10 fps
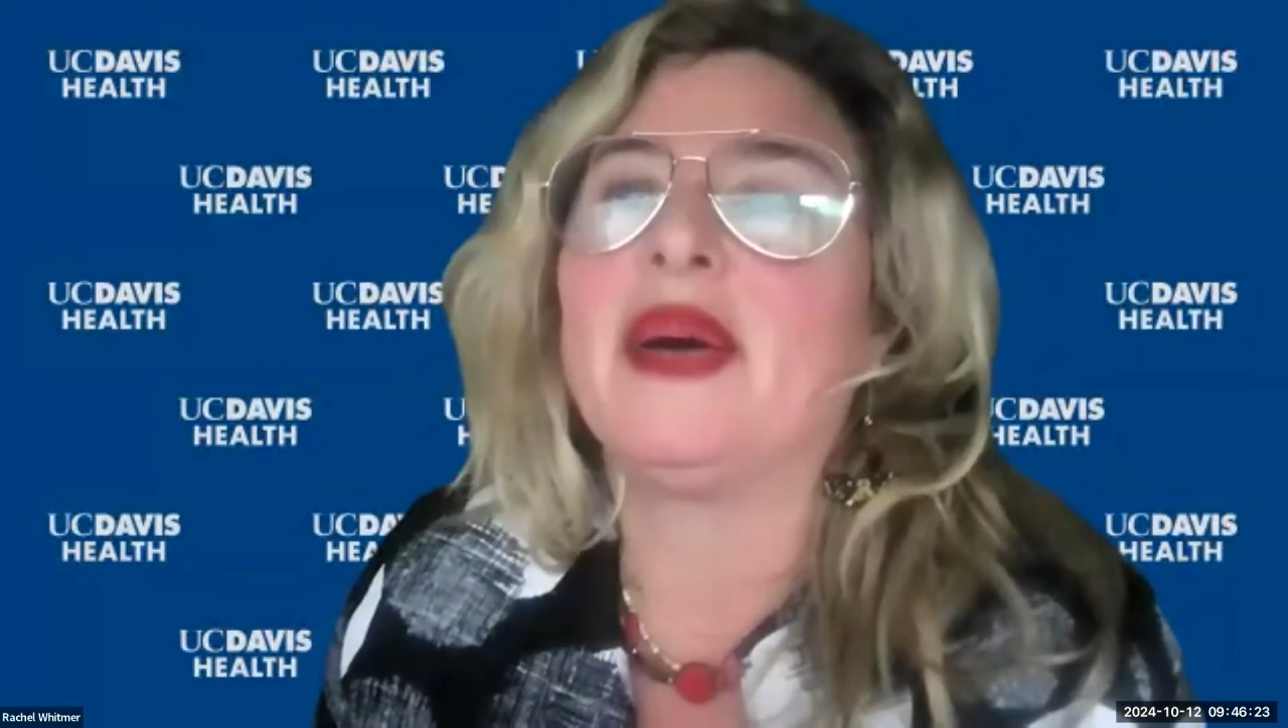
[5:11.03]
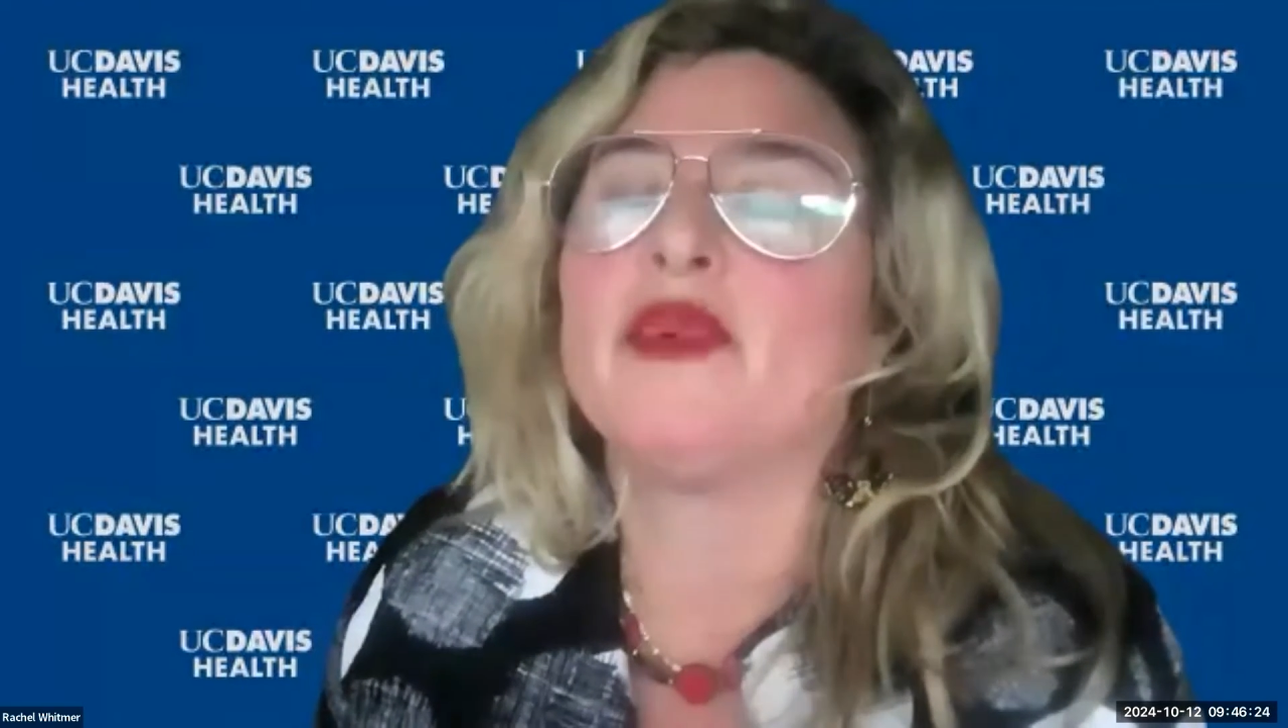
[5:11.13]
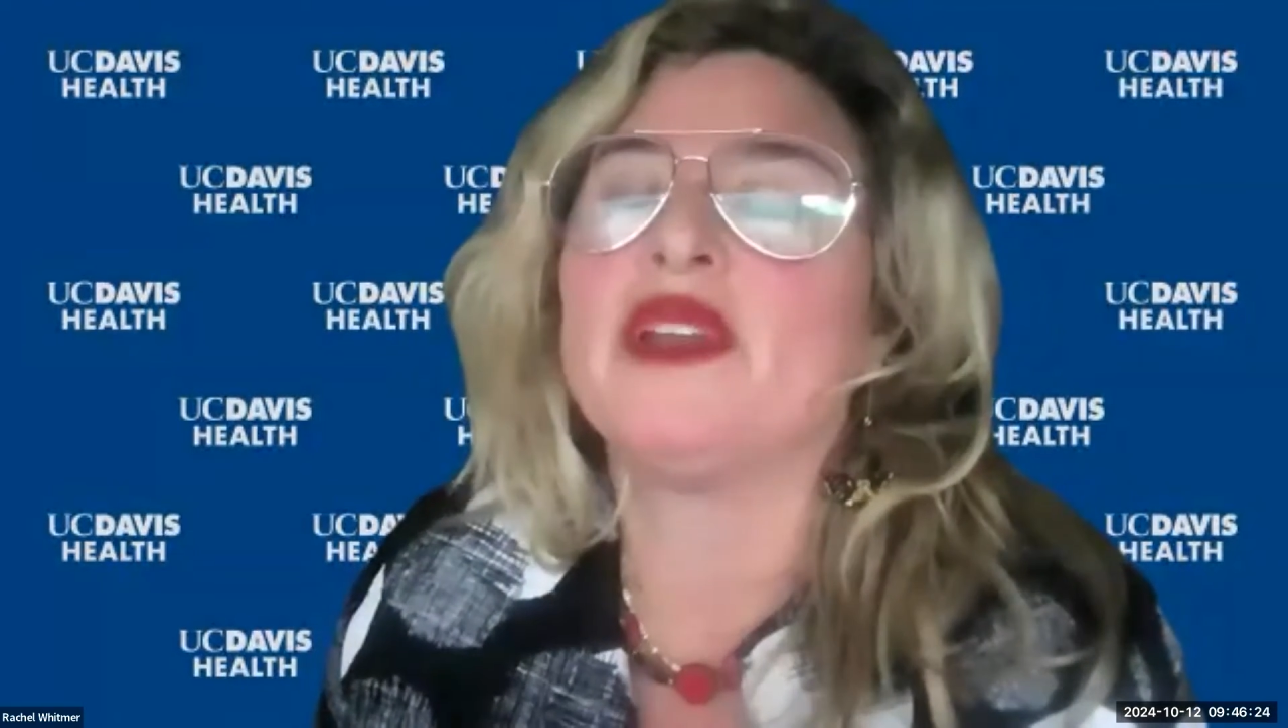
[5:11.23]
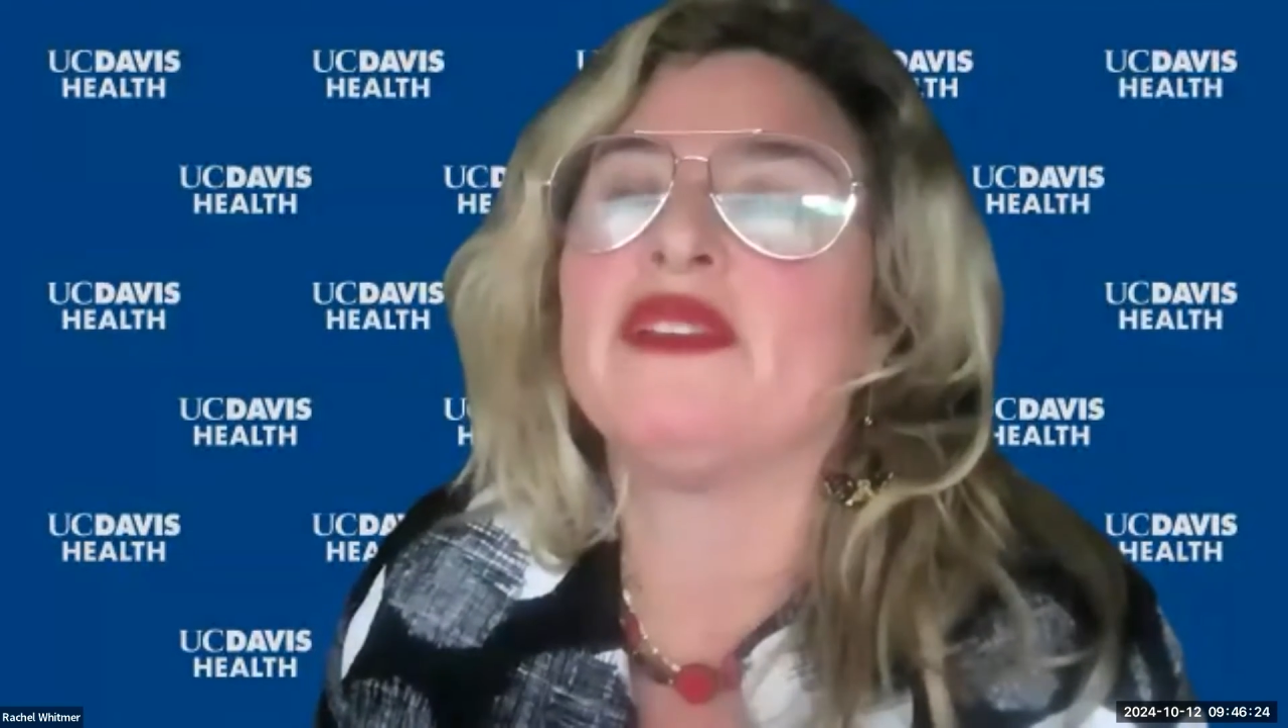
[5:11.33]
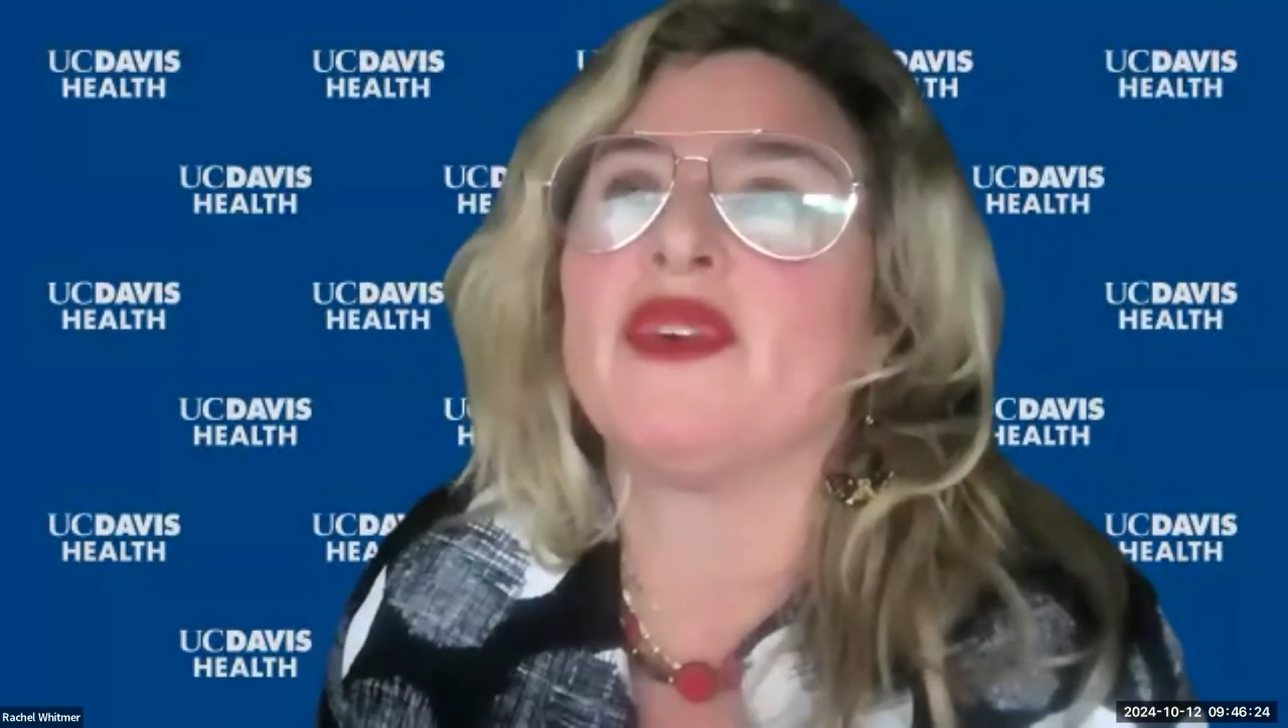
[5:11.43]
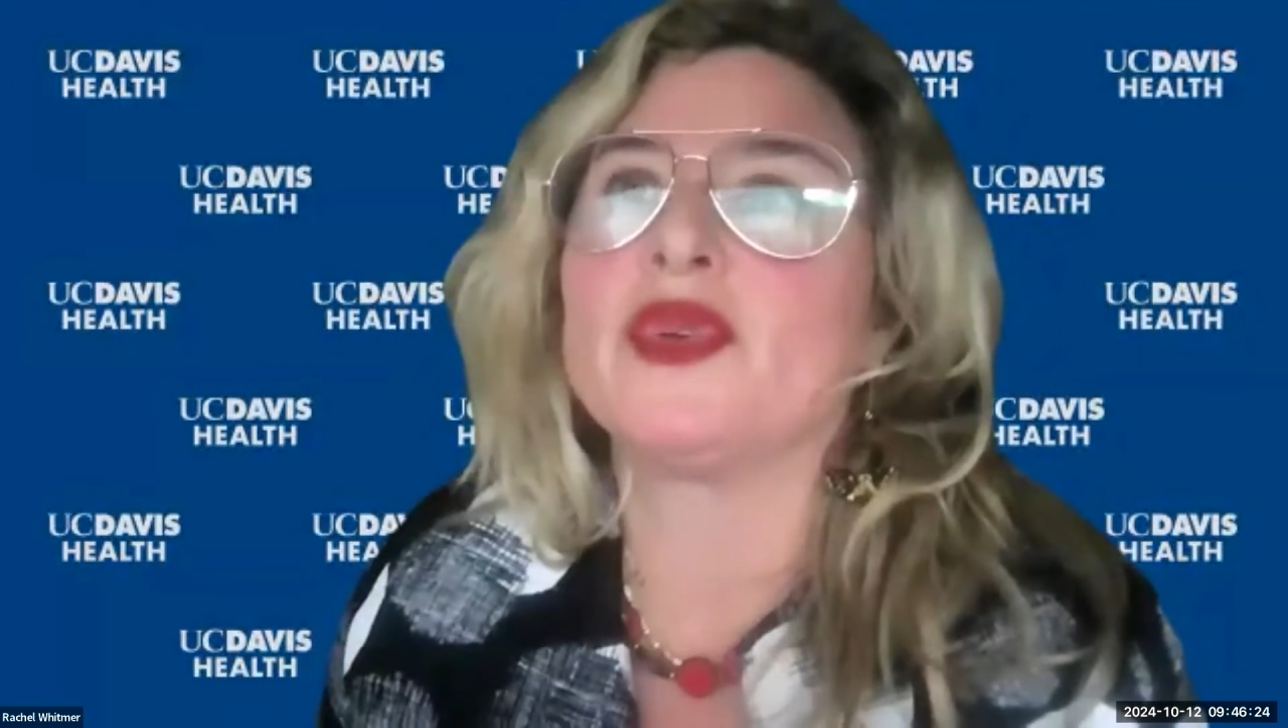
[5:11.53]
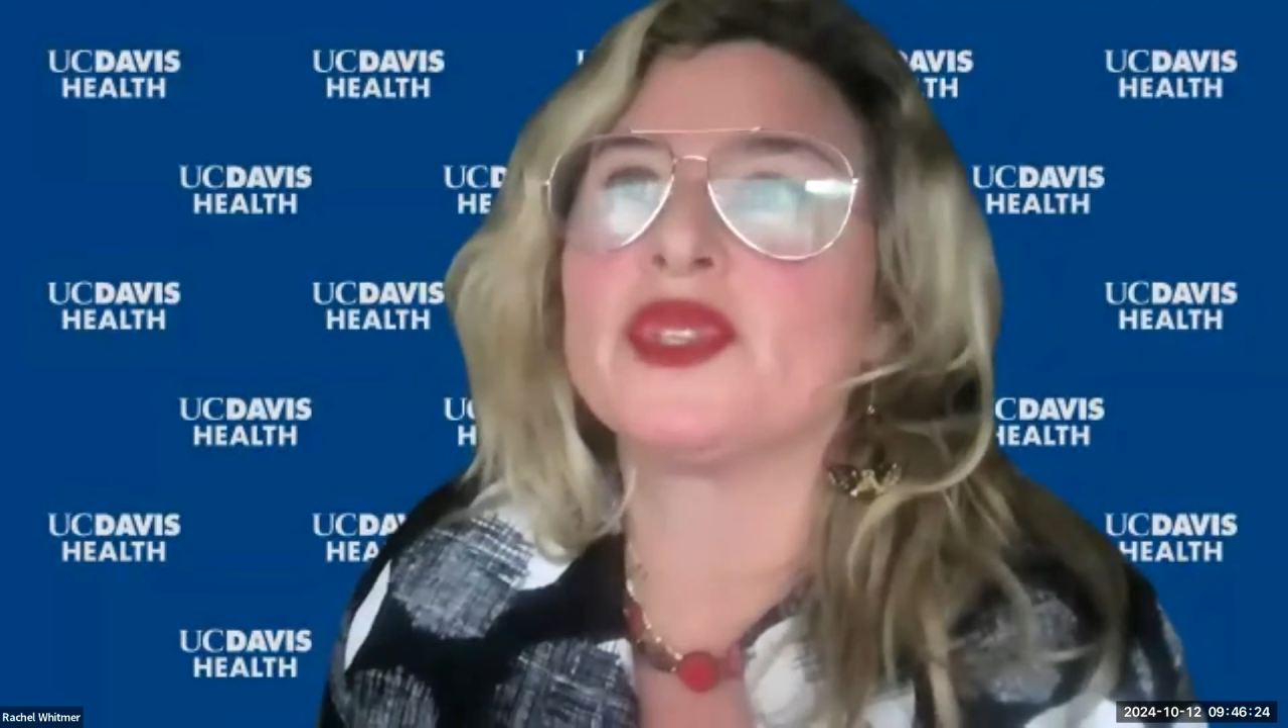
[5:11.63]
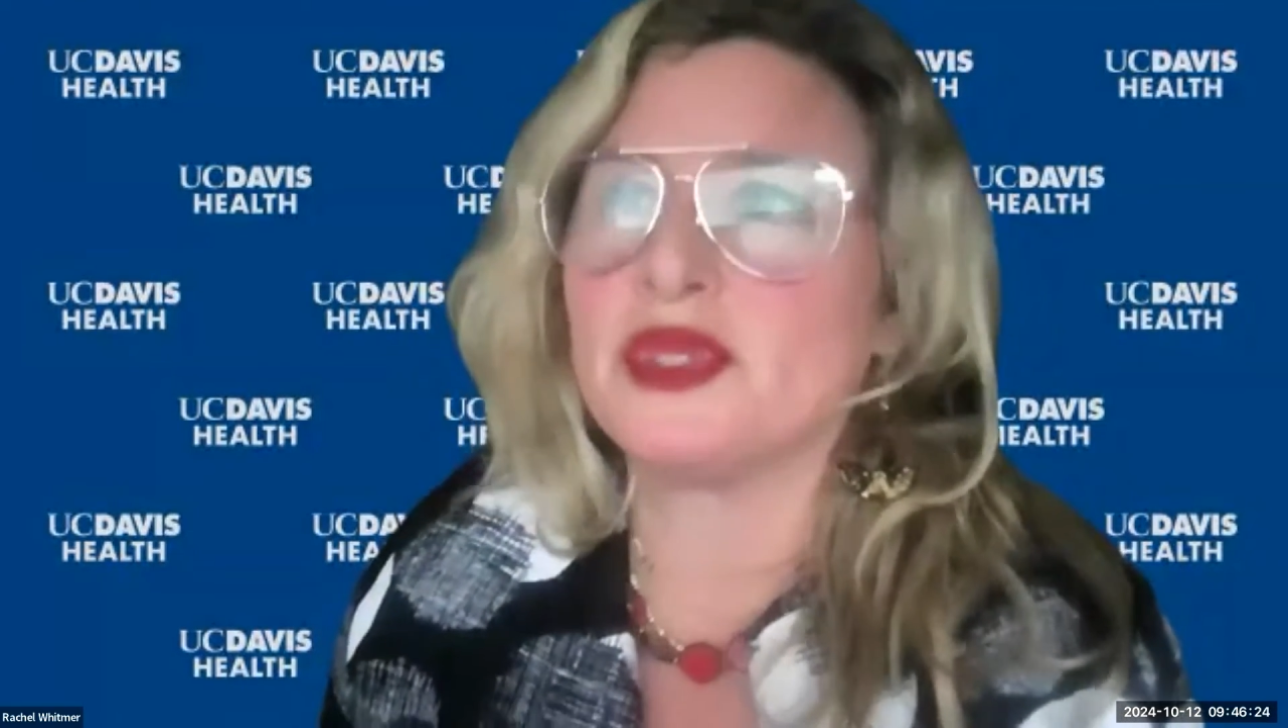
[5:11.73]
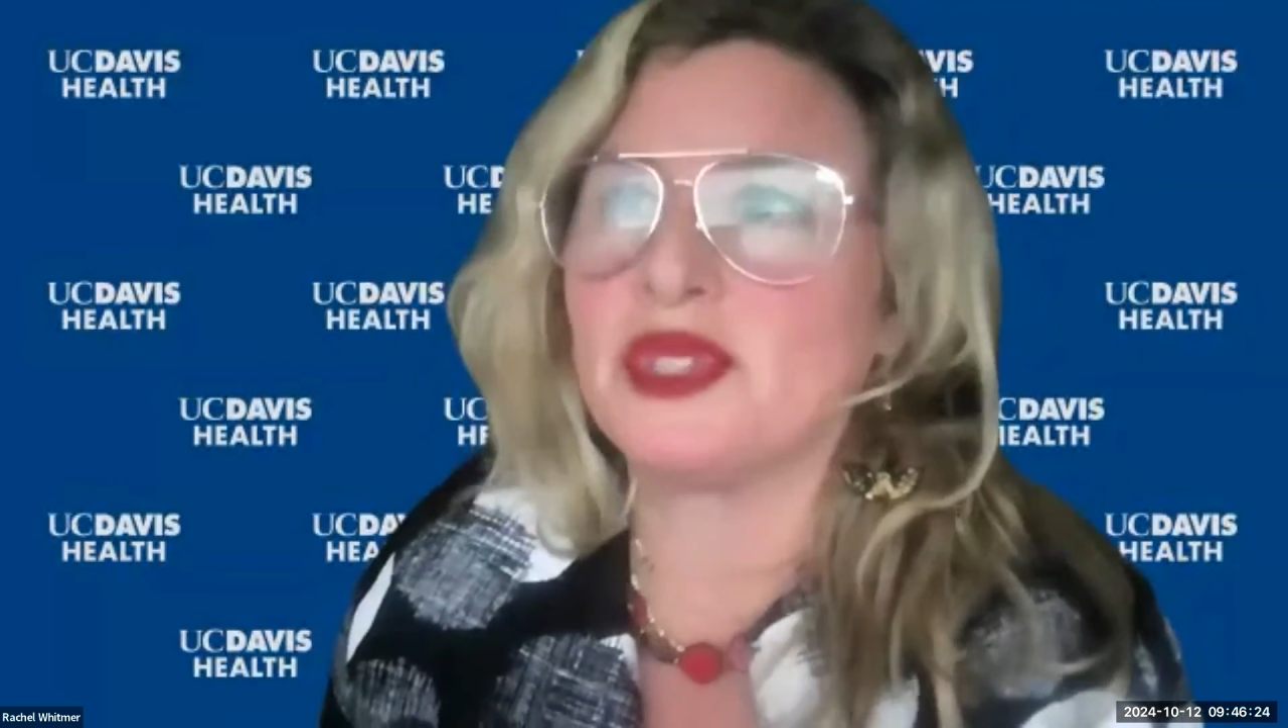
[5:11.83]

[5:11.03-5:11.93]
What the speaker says: We've also